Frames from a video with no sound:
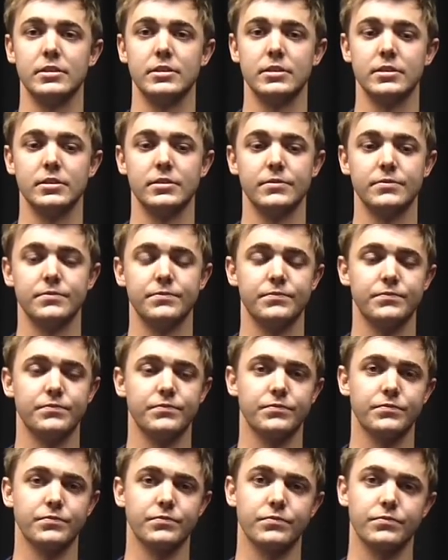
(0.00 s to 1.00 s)

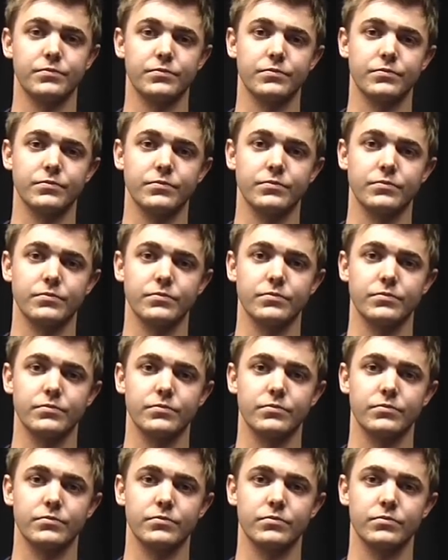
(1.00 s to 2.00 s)

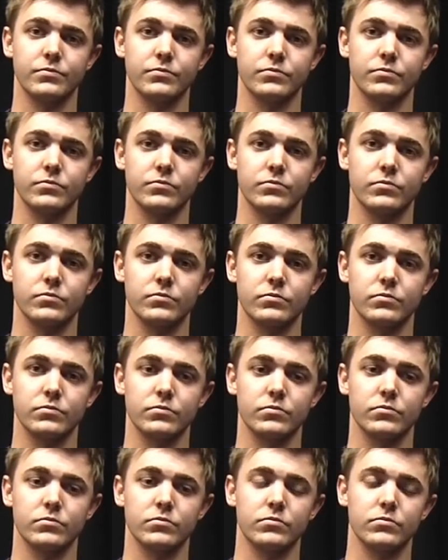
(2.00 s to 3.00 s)

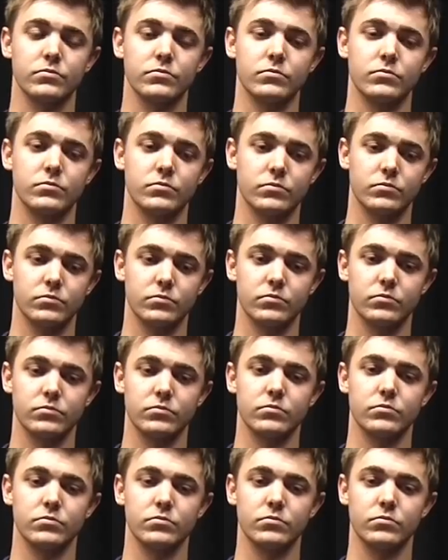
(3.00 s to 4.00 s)
(silent)